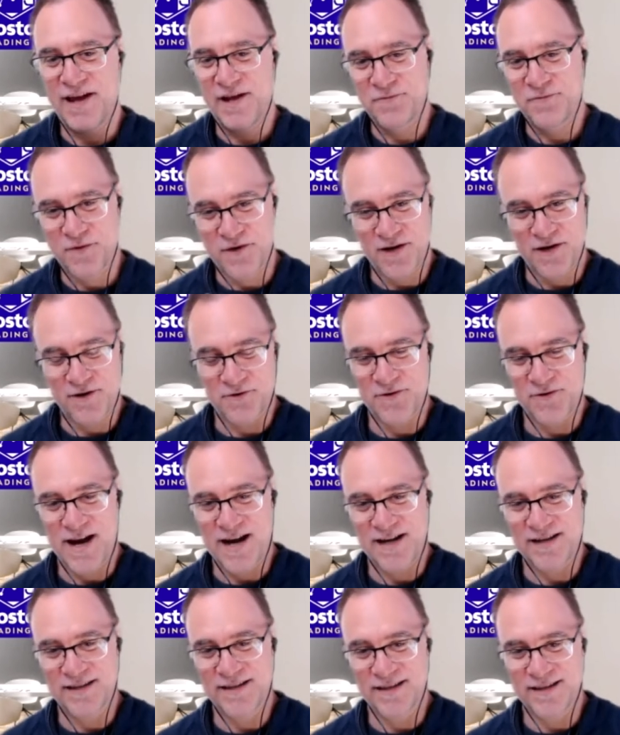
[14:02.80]
when I
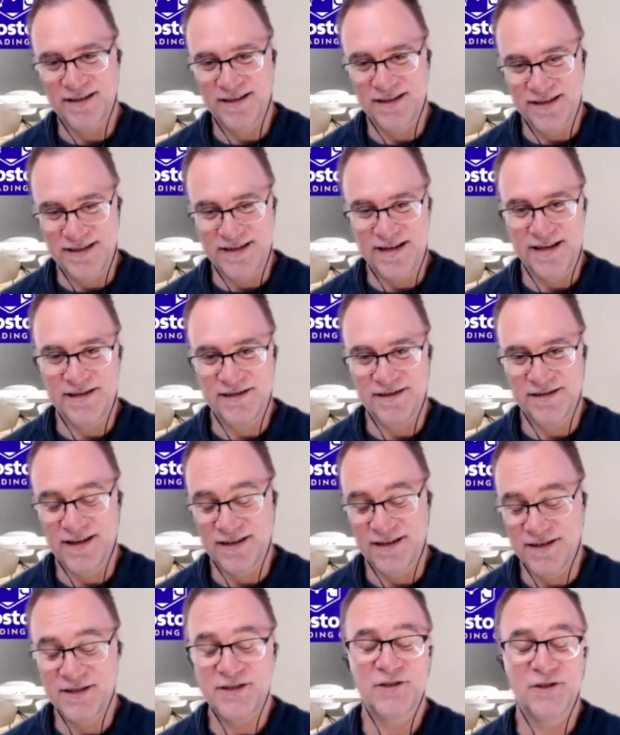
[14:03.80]
created the, the
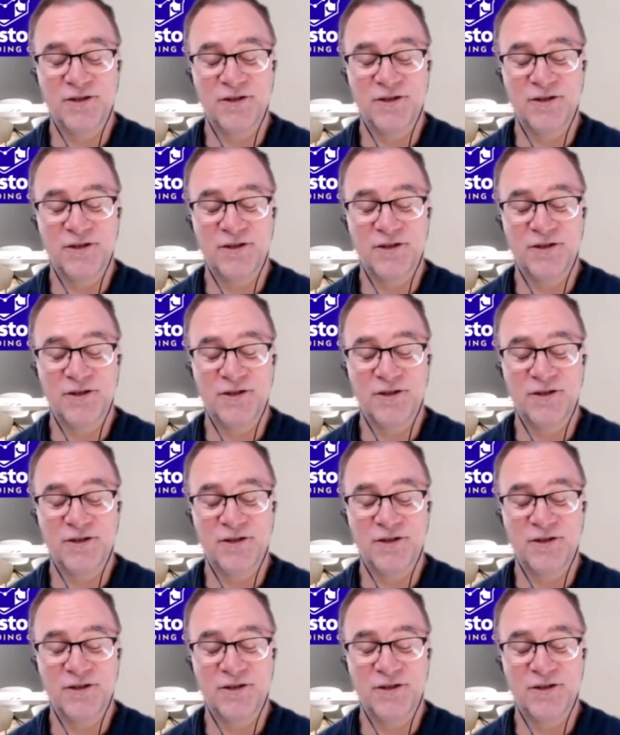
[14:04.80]
additional